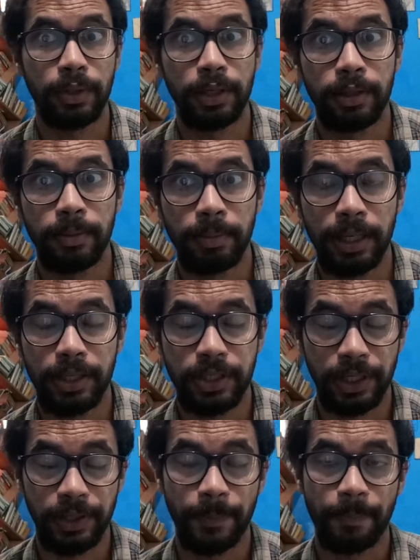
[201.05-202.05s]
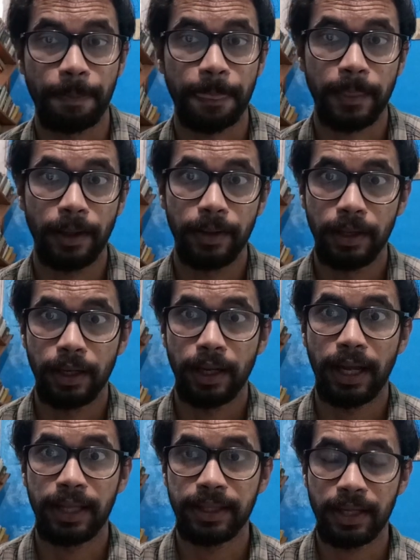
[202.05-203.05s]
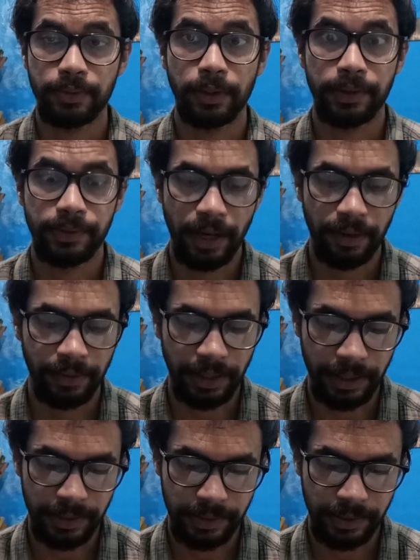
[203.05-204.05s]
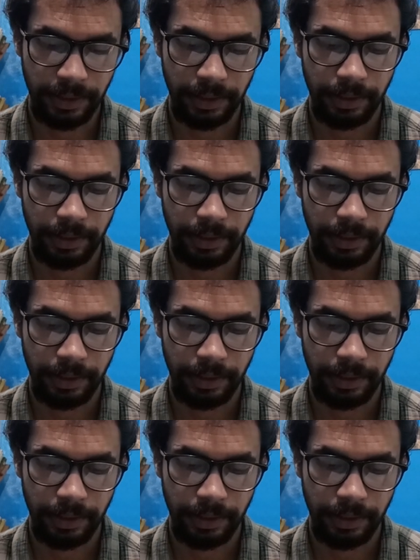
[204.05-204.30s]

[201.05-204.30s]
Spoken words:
a militia, and that's what a draft is.